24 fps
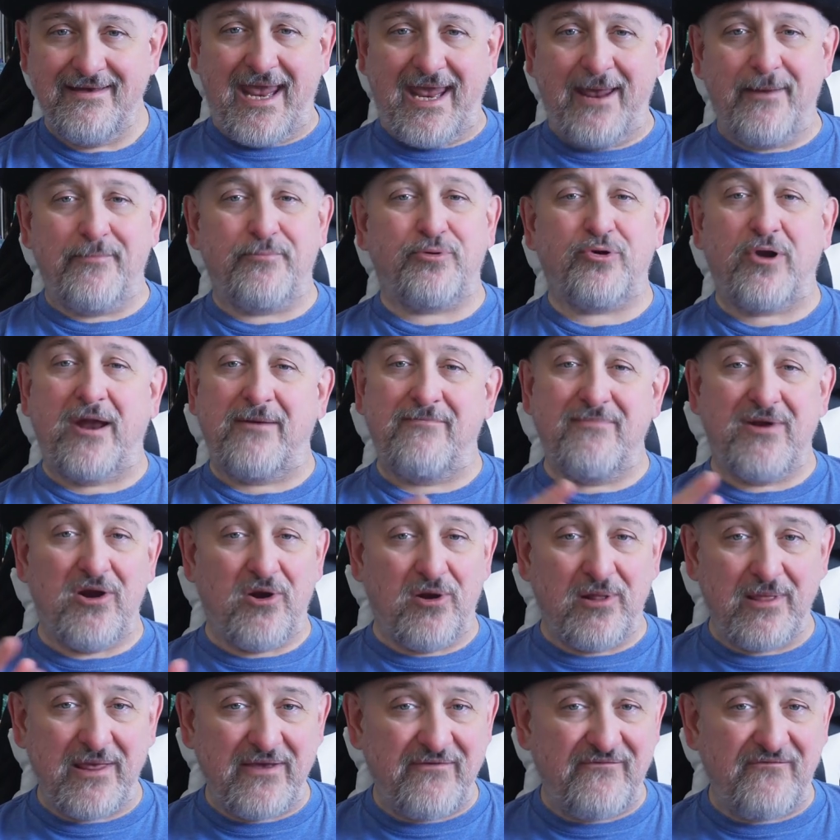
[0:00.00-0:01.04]
It
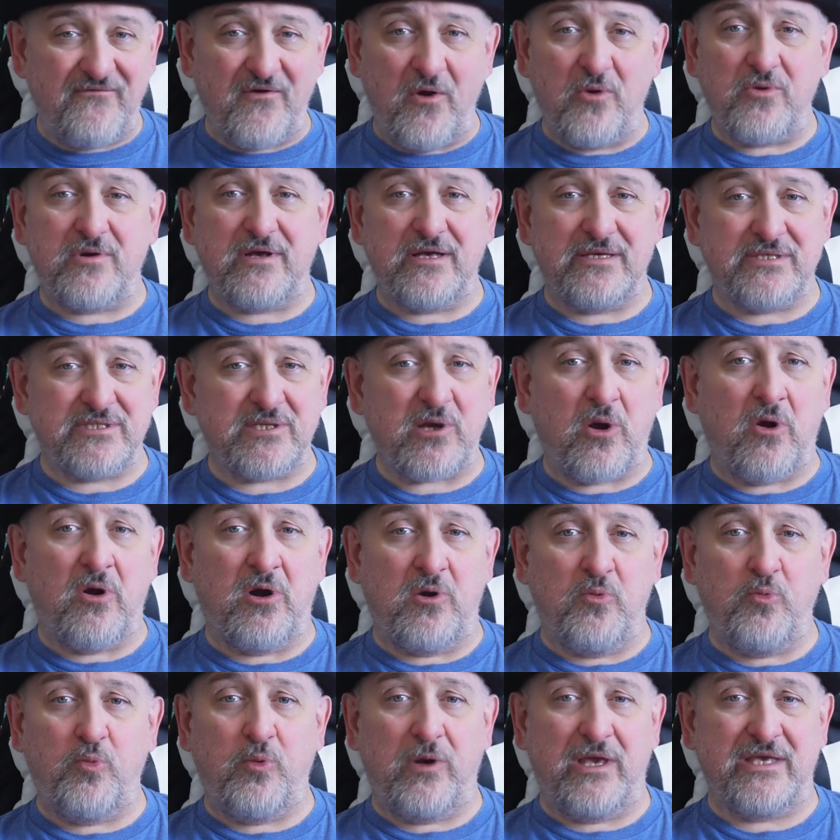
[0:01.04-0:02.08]
primarily focused
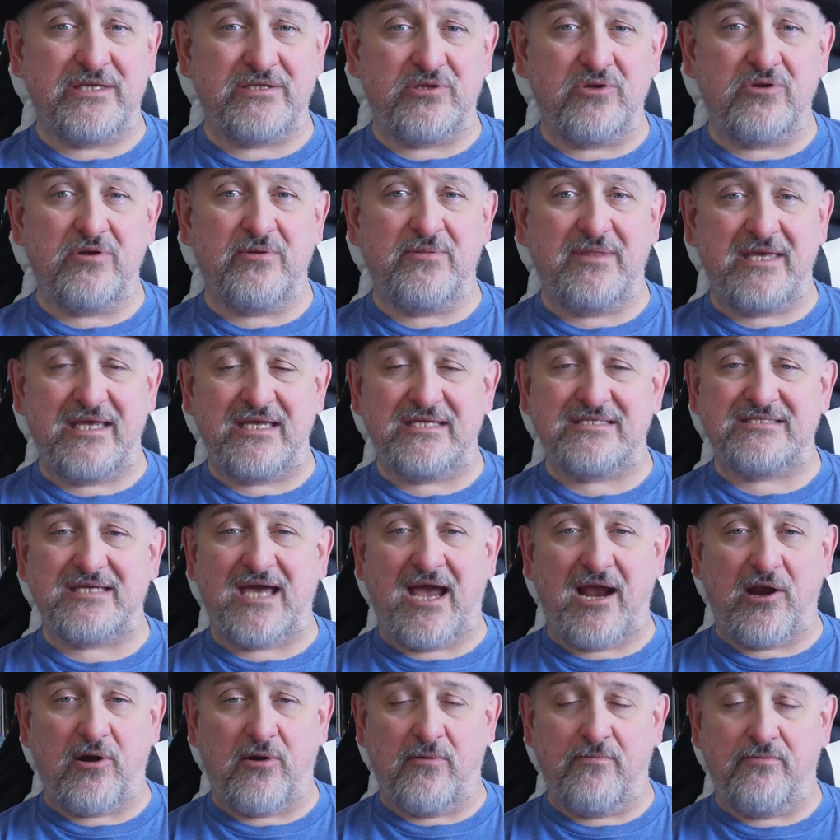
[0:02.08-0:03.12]
on Wizard the
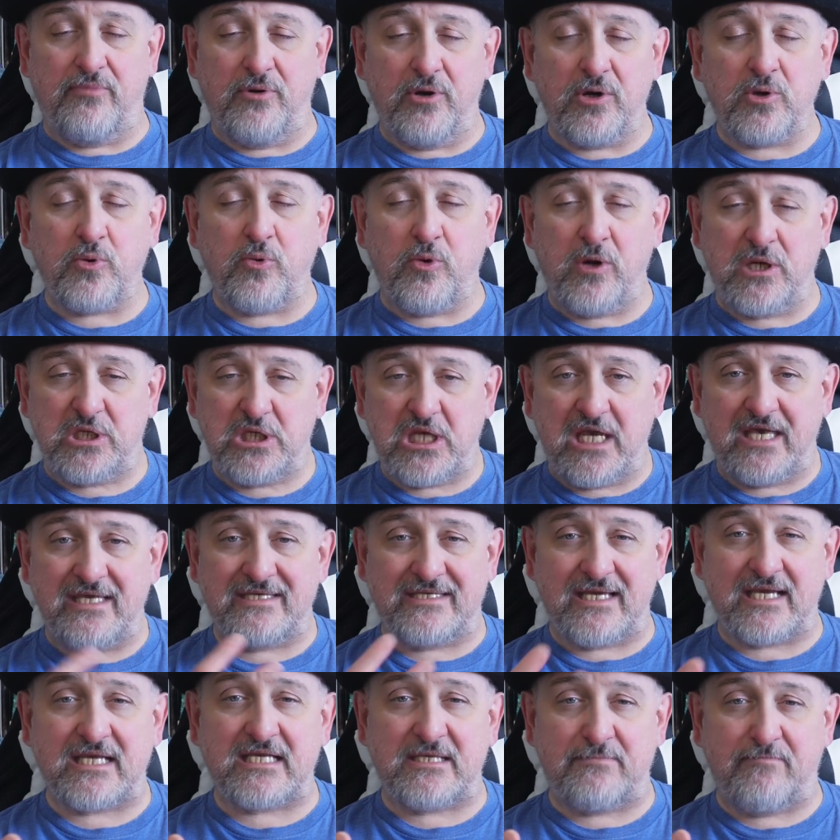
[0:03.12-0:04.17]
entire book, which
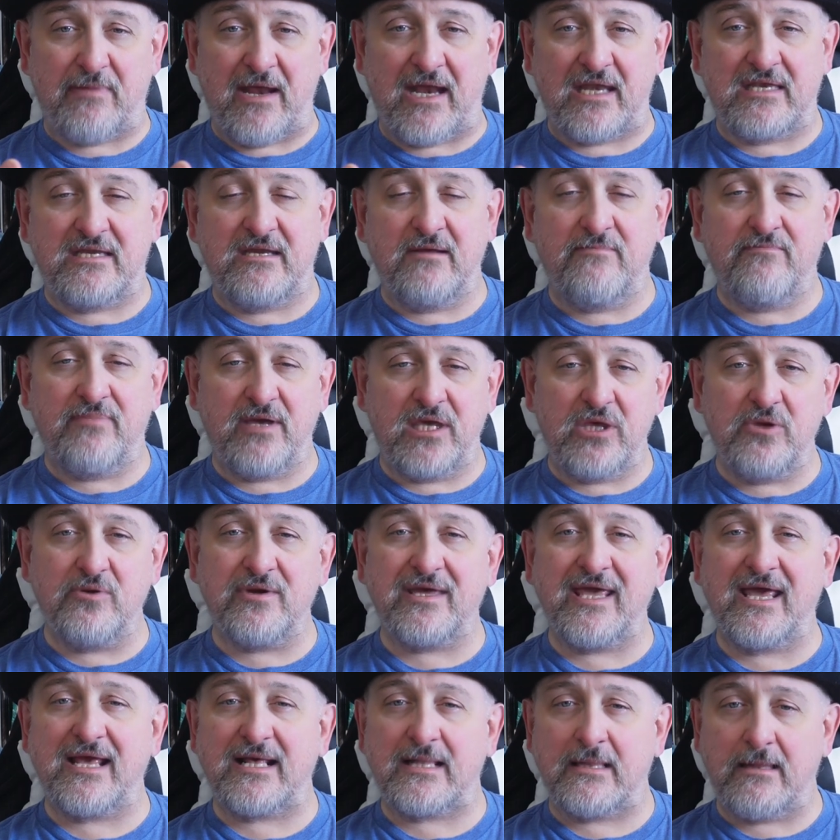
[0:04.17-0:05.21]
is expected, but you
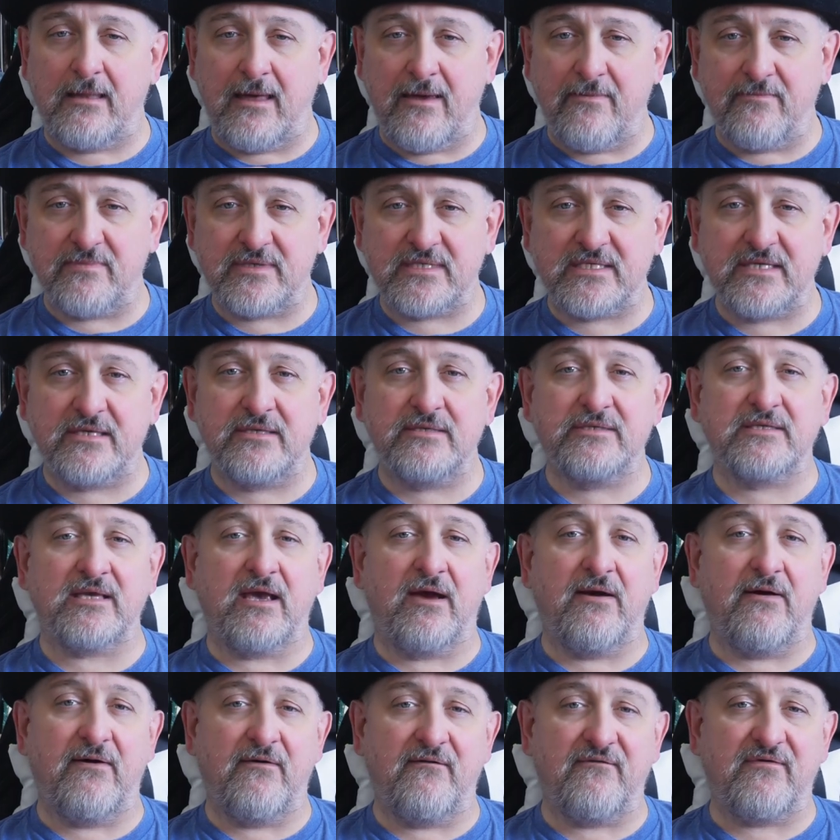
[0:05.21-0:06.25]
get glimpses
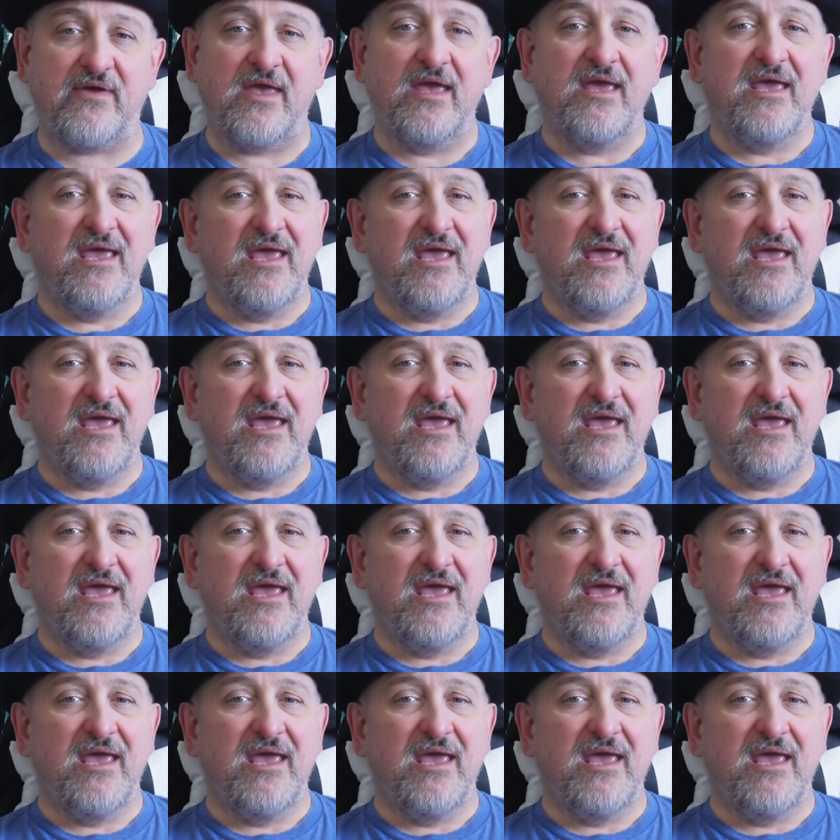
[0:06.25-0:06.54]
of